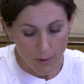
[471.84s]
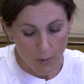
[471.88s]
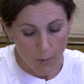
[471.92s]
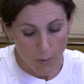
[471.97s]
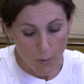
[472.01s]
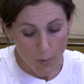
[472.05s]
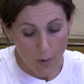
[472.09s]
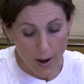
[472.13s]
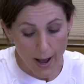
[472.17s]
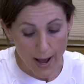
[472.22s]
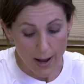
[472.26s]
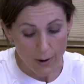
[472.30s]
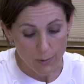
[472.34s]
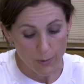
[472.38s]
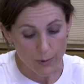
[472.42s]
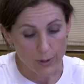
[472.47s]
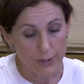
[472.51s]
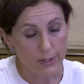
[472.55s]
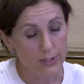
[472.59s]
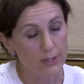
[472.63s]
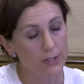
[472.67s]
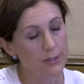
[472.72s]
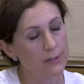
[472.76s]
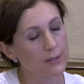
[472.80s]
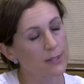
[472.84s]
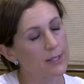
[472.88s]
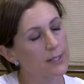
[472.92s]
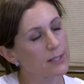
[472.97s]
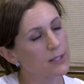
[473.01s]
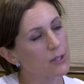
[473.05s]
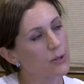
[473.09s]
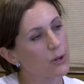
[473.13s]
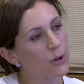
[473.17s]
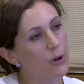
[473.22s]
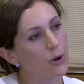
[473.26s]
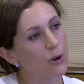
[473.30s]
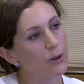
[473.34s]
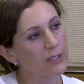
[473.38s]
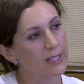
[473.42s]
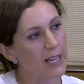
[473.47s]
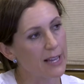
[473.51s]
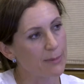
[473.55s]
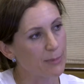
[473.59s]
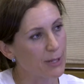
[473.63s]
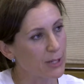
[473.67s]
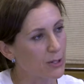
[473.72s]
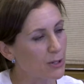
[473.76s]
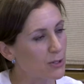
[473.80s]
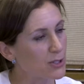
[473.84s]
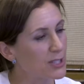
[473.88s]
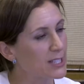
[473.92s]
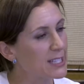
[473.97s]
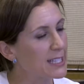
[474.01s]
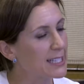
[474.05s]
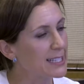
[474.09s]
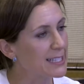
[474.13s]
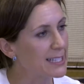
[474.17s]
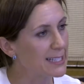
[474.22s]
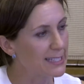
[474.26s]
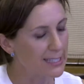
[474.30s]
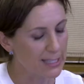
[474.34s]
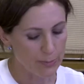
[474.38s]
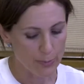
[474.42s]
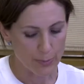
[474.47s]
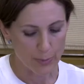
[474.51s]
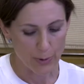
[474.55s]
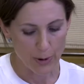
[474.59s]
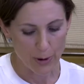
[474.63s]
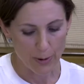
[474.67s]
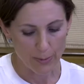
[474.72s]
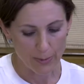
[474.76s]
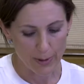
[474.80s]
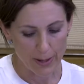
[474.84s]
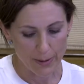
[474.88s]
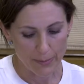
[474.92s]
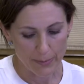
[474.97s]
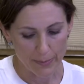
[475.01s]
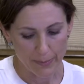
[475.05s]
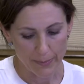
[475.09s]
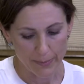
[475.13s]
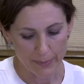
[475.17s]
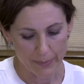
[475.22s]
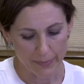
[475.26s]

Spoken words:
One was the so-called timing consistency problem.